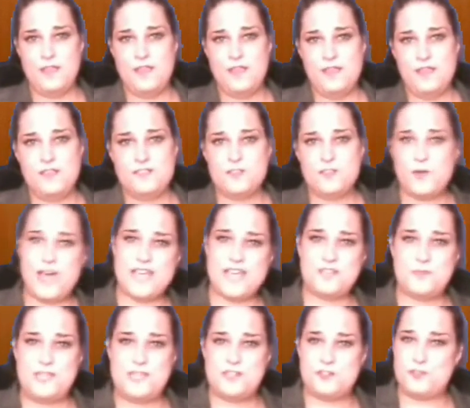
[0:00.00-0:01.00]
So as we
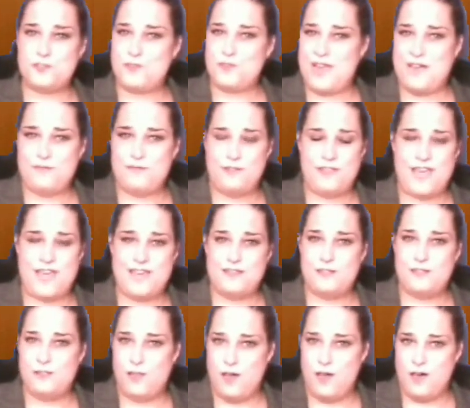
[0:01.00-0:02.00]
travel that
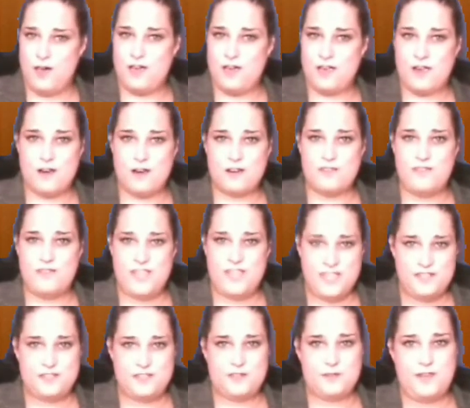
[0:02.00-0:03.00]
long arc of
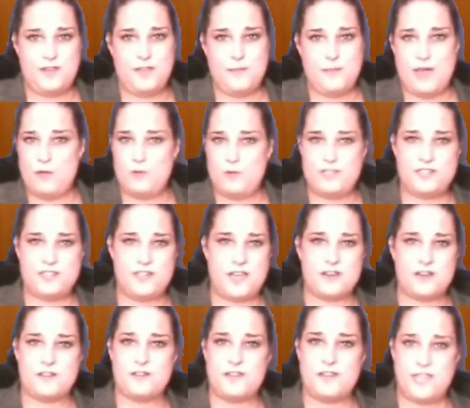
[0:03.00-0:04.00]
history about which Dr.
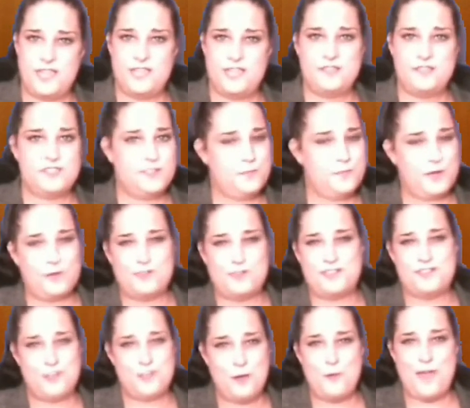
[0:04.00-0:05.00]
King spoke
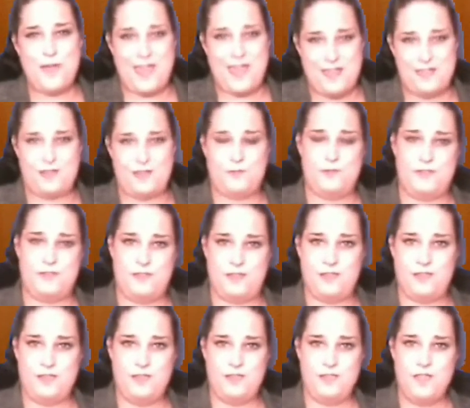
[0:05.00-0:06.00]
so eloquently,
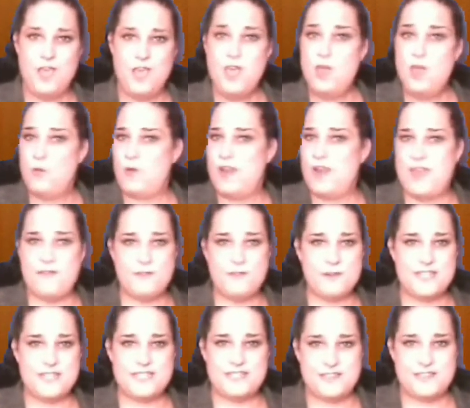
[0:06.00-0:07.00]
whenever it
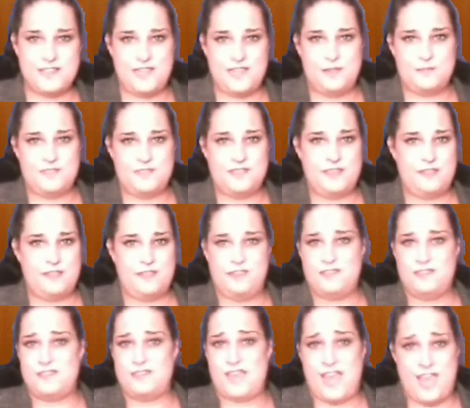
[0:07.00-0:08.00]
seems that these
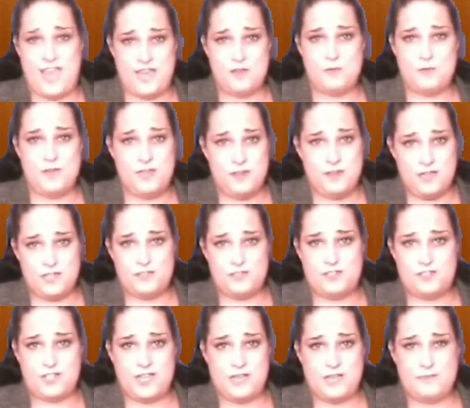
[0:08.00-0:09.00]
angry nut
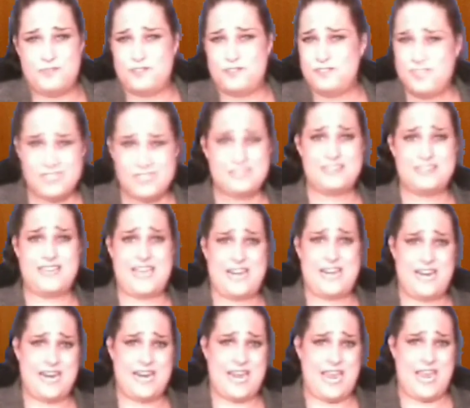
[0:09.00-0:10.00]
jobs are just getting
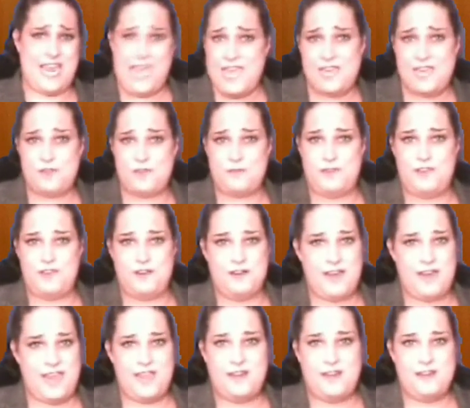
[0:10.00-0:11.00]
angrier
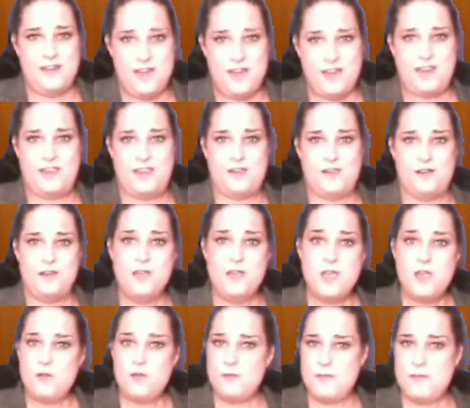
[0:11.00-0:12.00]
and nuttier,
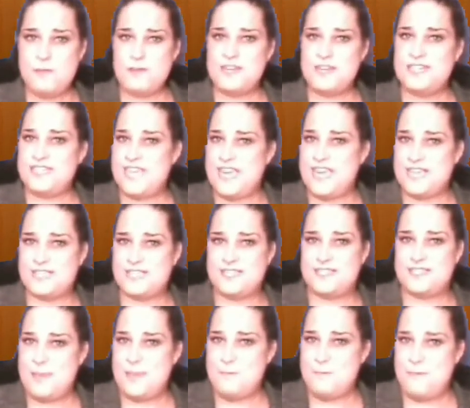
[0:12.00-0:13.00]
remember to take a step
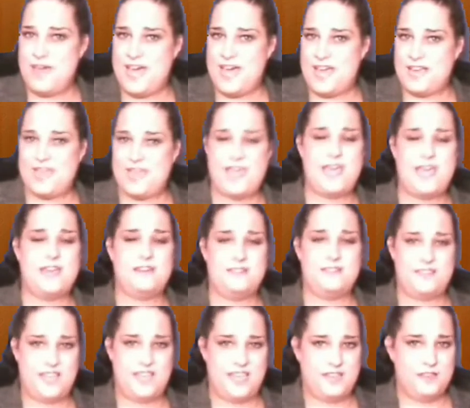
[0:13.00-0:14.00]
back and take
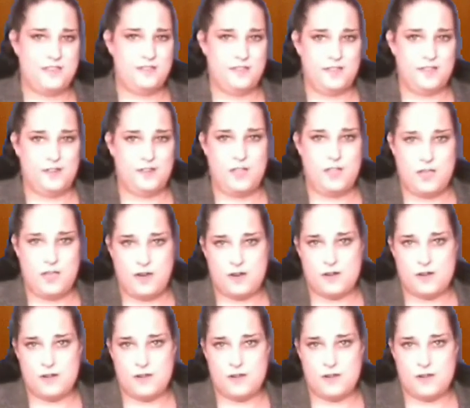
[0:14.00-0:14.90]
a little heart.